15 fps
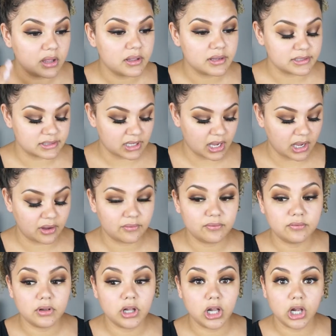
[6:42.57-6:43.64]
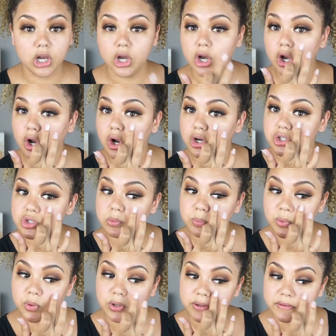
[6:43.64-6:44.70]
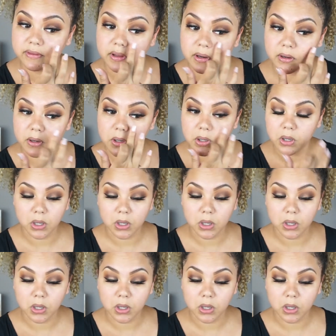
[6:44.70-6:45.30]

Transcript: because I have larger pores there.